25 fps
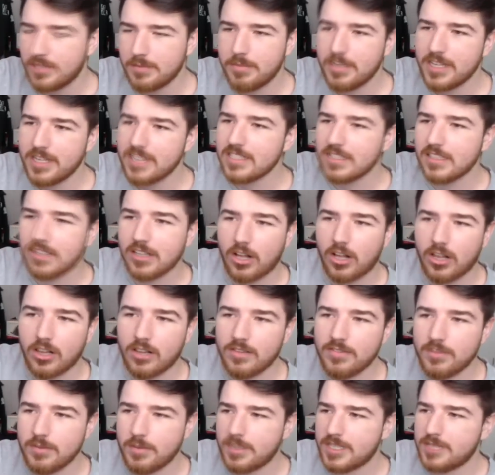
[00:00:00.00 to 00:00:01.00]
basically all
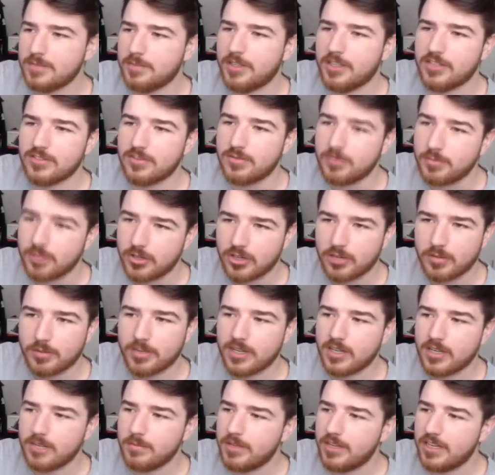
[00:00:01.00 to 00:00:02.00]
of the best players from Europe
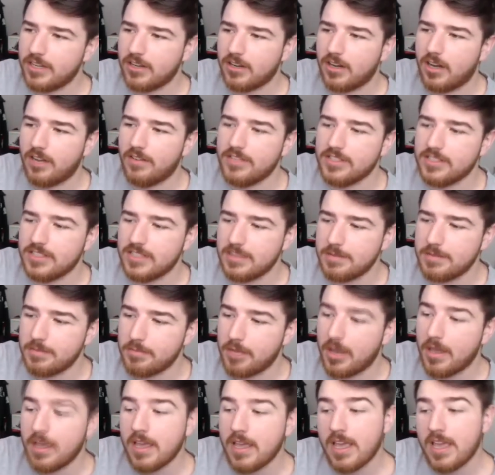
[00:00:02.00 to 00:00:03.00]
are going to be here, obviously,
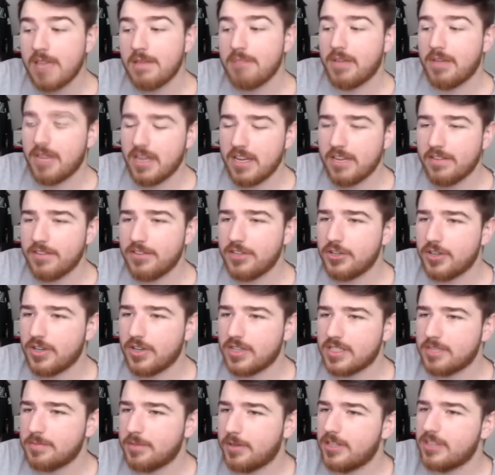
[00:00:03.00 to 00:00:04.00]
but many of the U
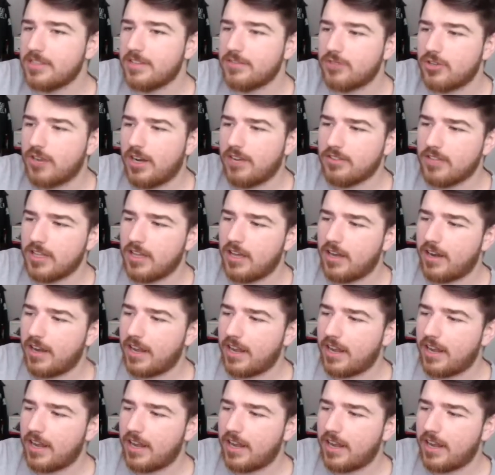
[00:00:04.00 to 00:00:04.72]
S players have traveled out.